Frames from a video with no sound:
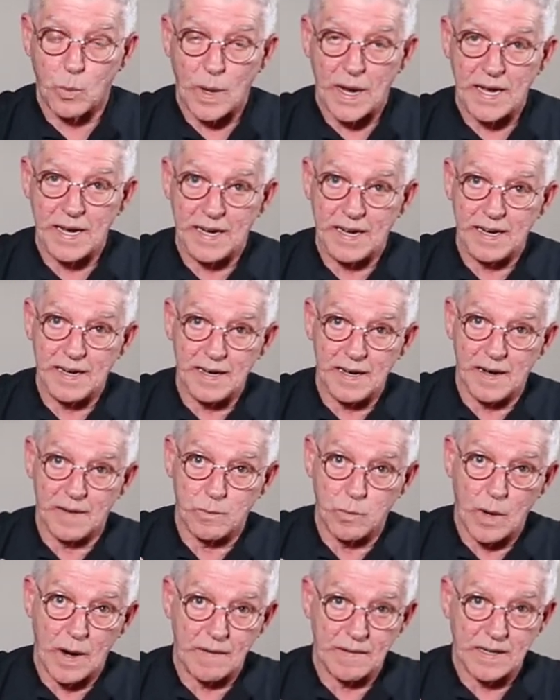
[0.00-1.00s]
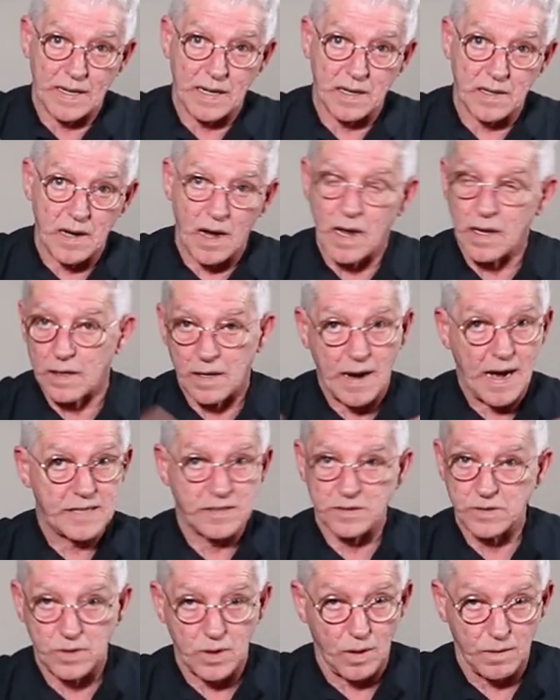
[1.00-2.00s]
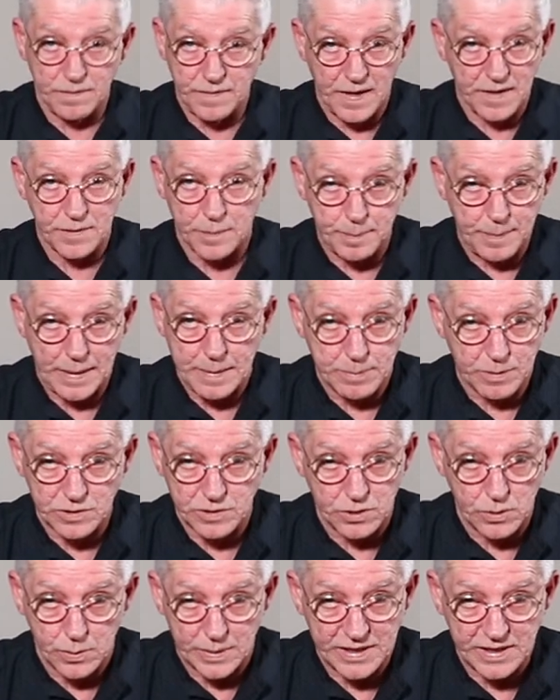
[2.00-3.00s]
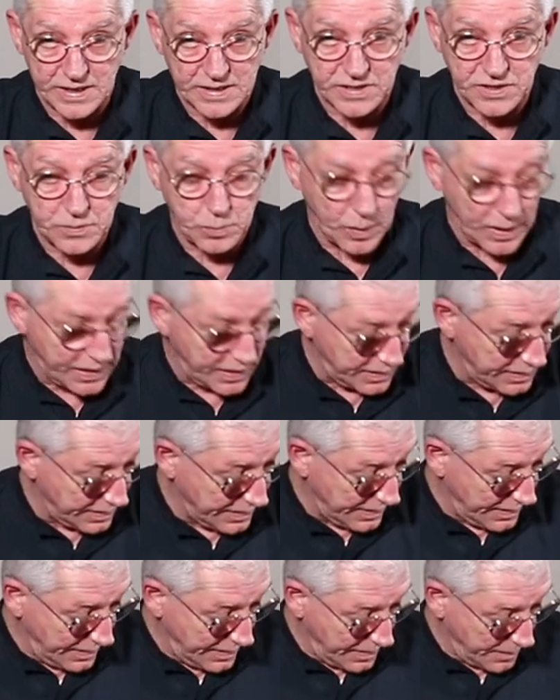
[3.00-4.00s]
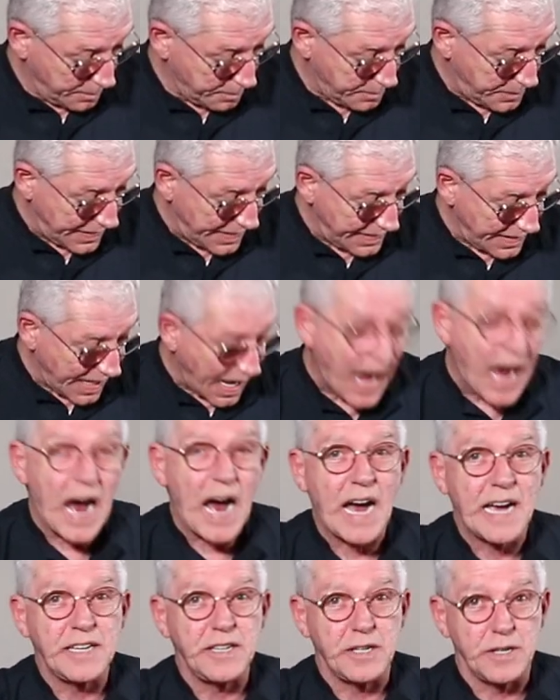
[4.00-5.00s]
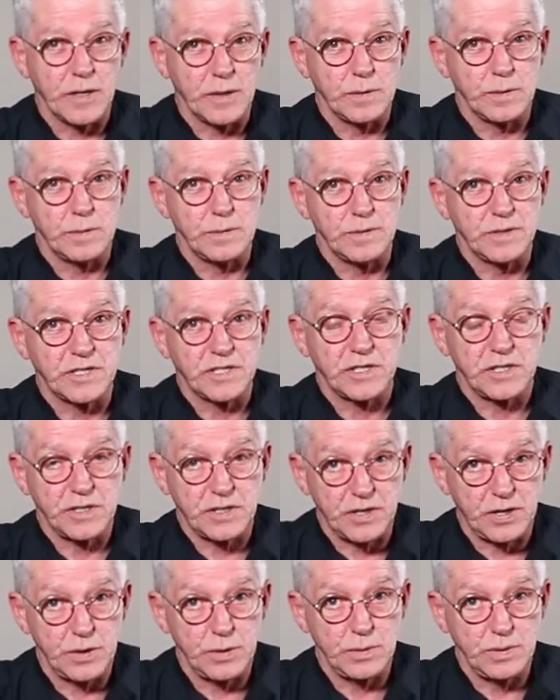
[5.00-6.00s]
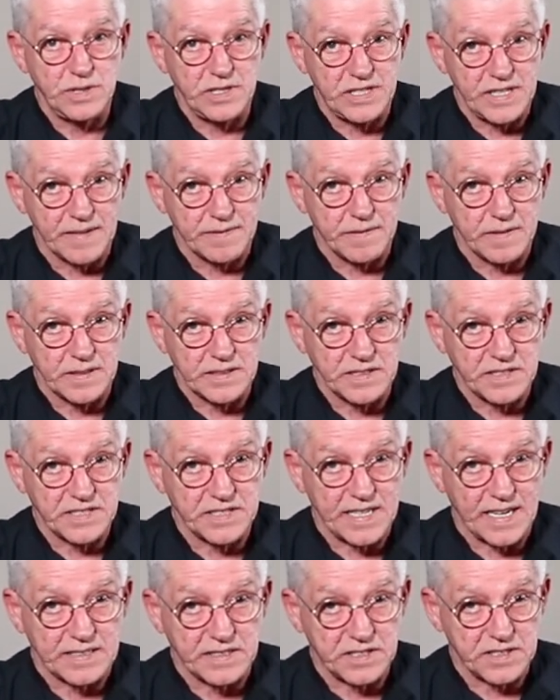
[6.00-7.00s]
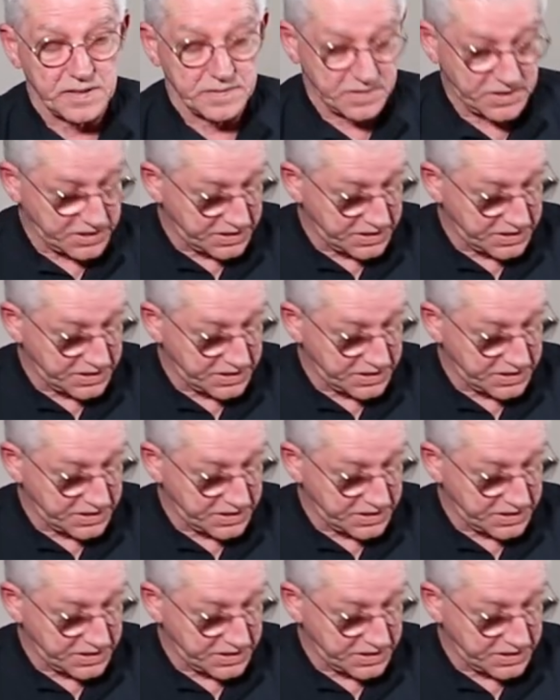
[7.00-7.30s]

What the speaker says: way of wearing a collar, I don't know if other people do it this way, but I use two different sets of